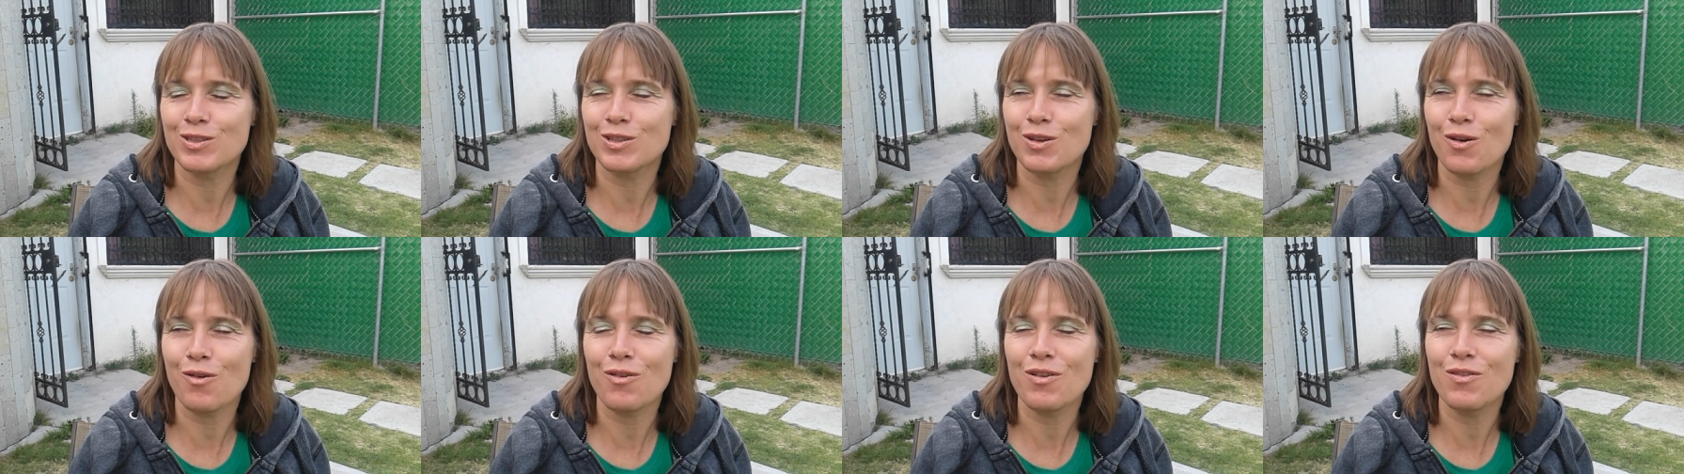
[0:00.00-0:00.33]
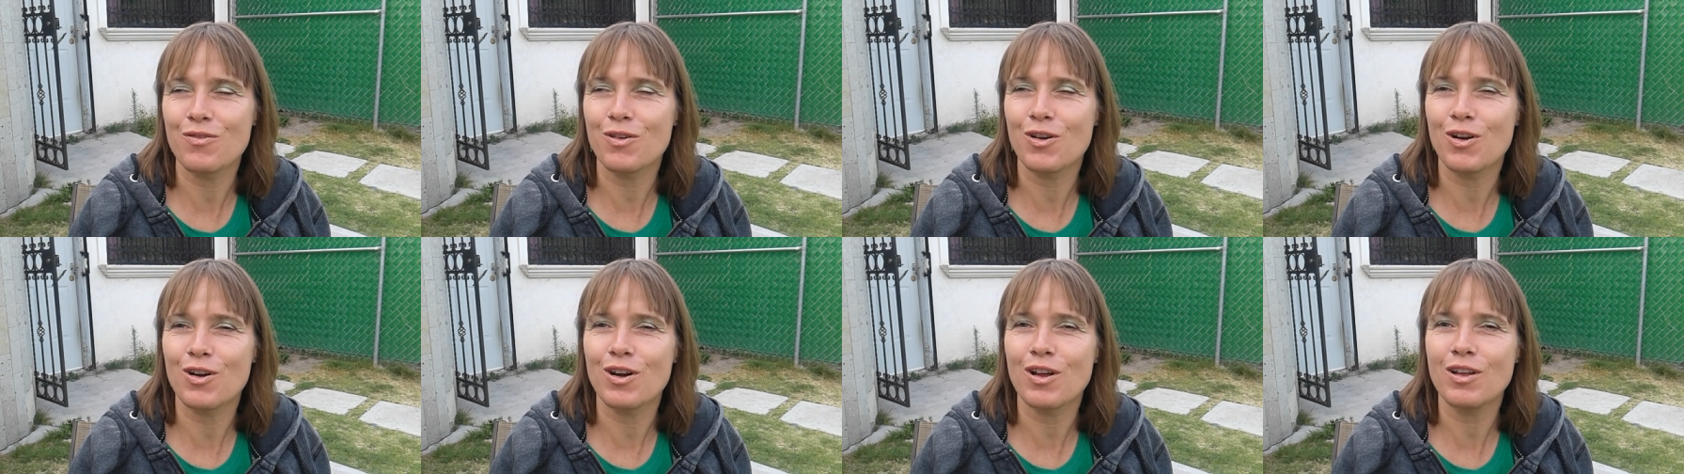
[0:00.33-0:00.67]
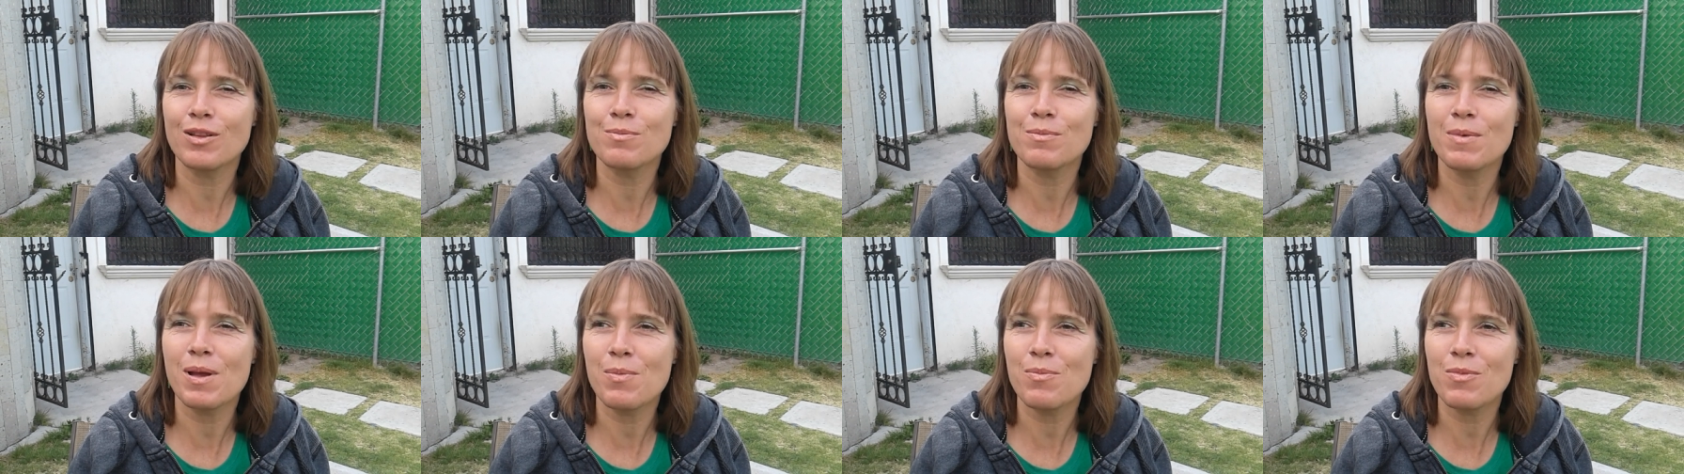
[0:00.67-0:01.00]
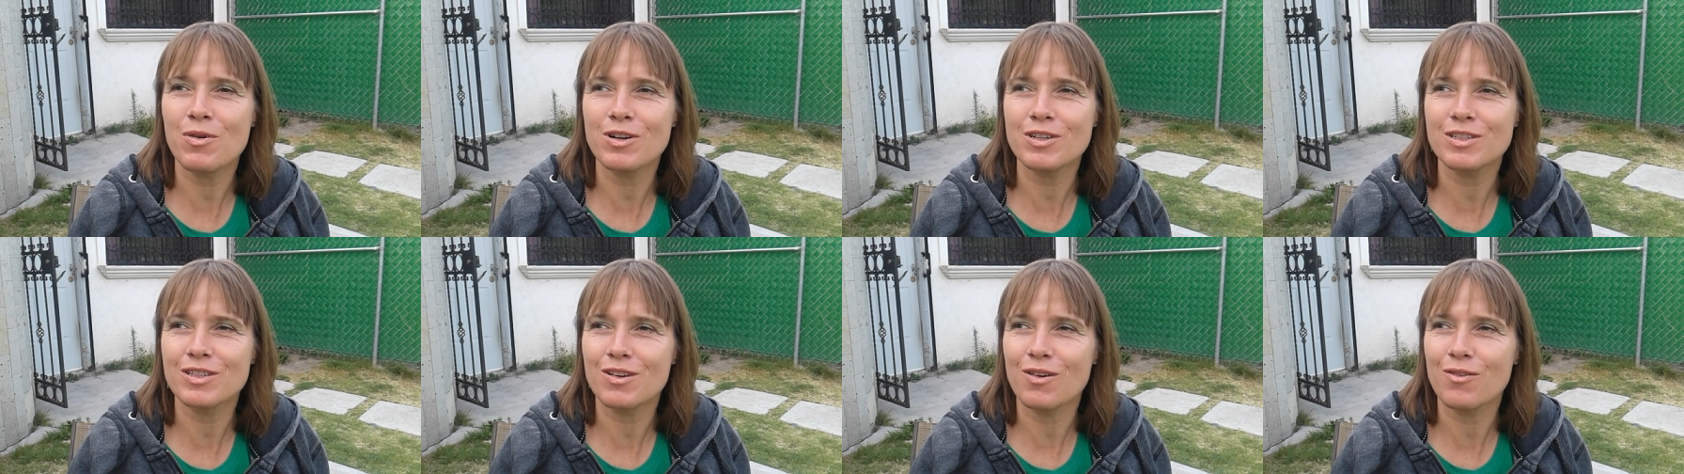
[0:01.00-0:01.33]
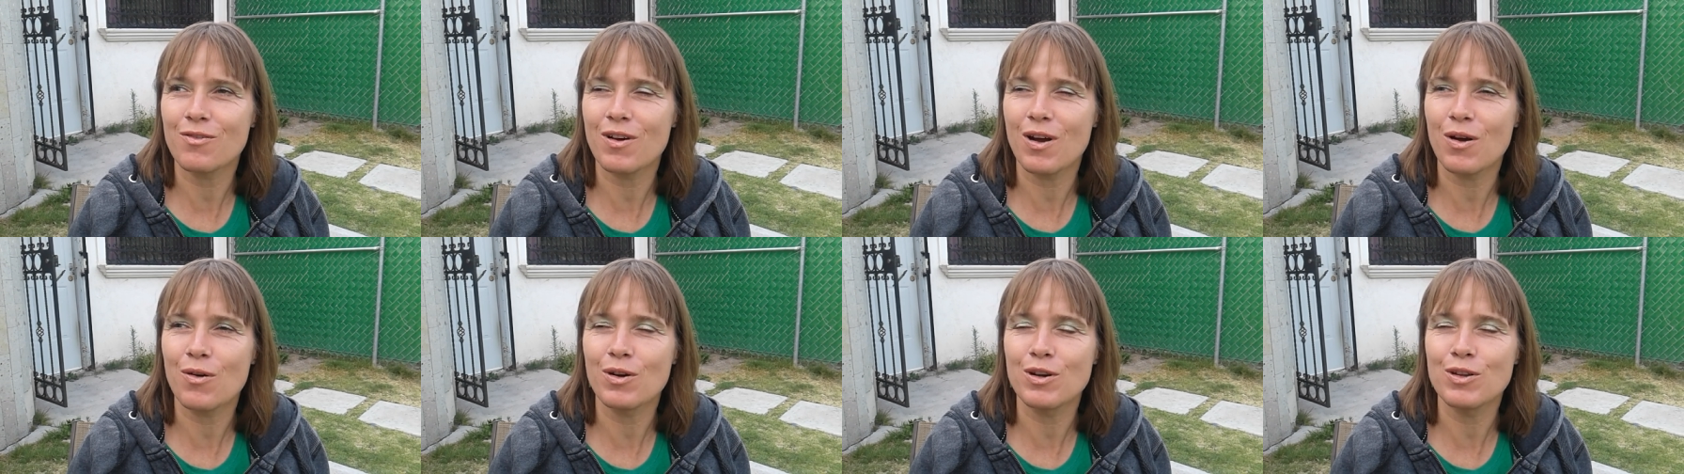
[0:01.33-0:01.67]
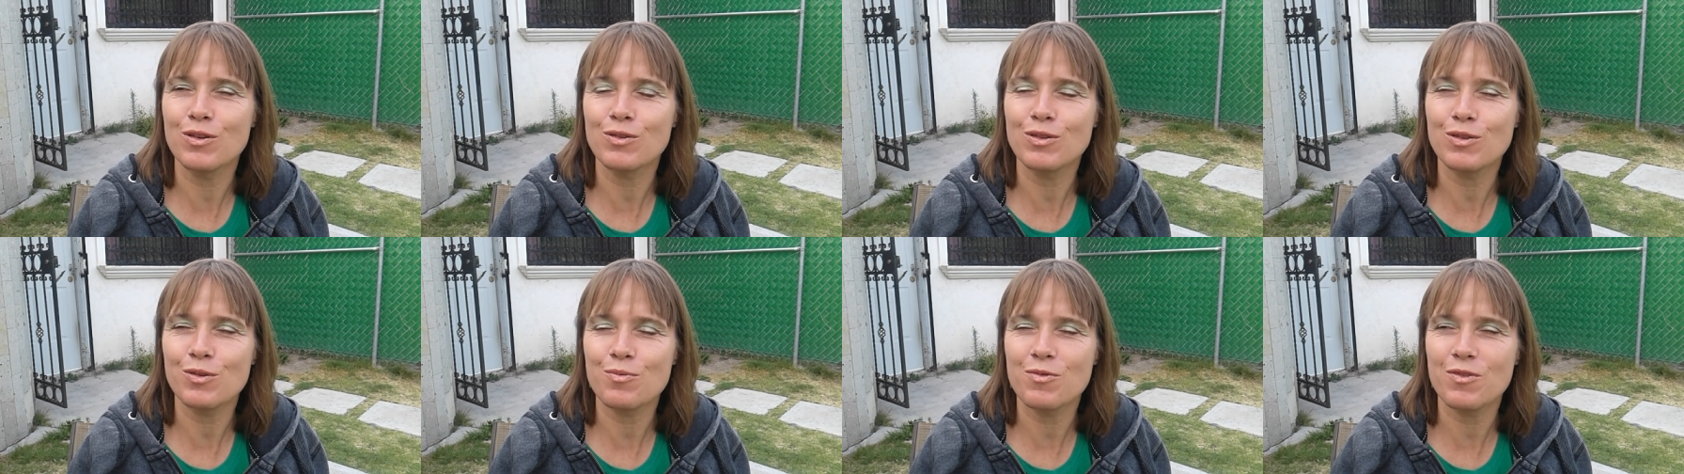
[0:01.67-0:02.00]
So if you're not members of our
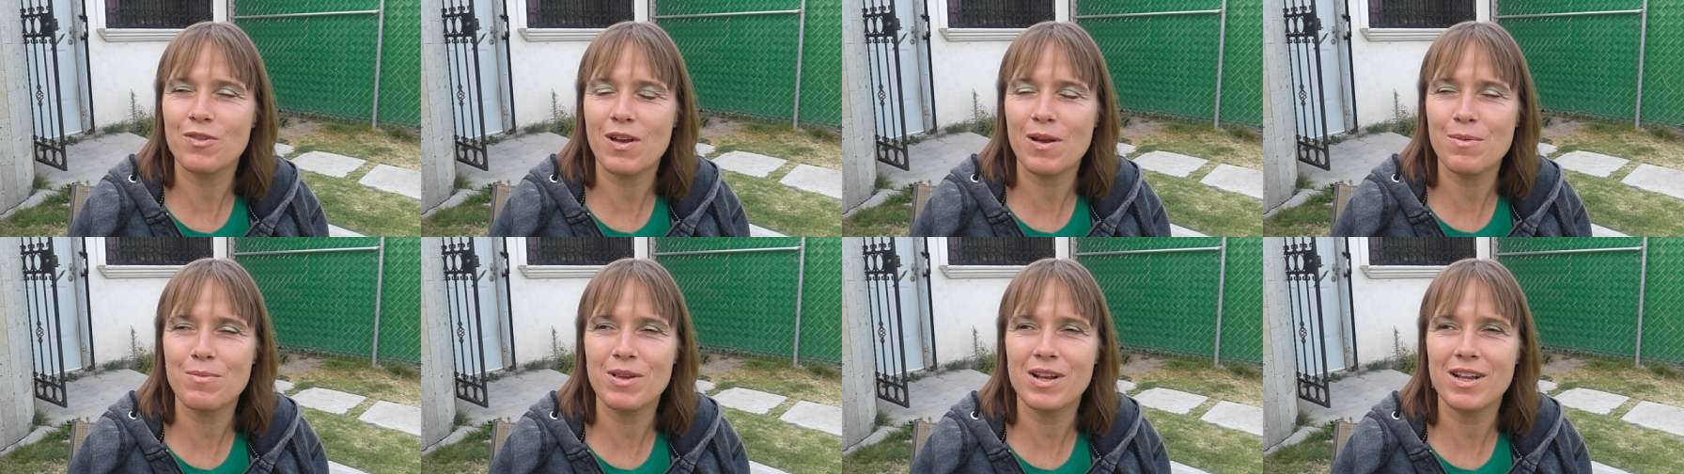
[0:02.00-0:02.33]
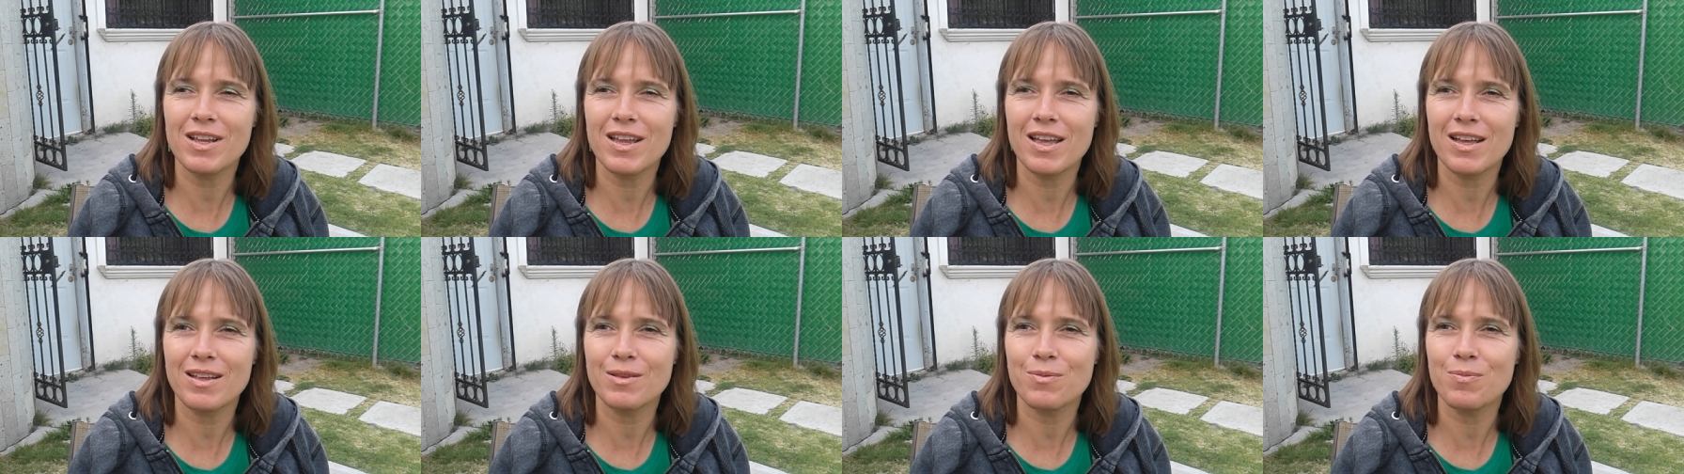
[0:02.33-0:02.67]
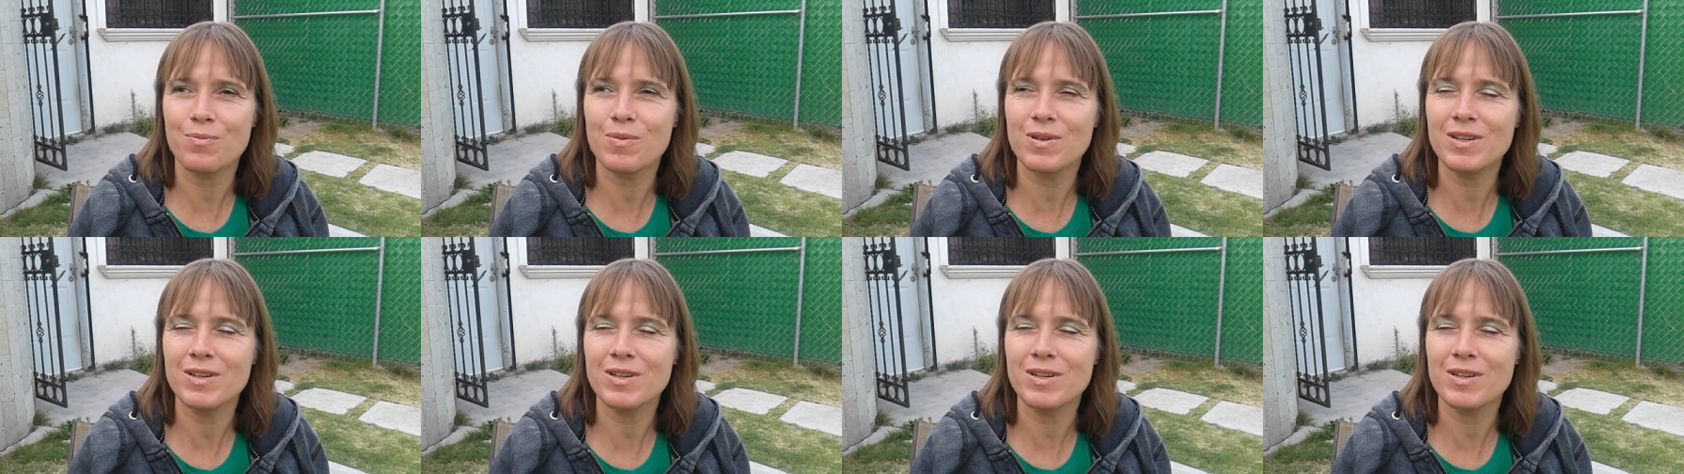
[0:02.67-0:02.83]
YouTube family yet,